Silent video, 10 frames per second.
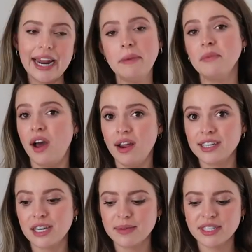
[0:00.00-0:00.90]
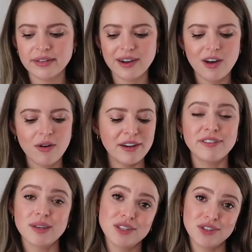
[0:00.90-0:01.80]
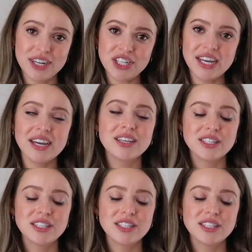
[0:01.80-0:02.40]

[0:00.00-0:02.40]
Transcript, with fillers: I'm not a double zero, but it feels stretchy.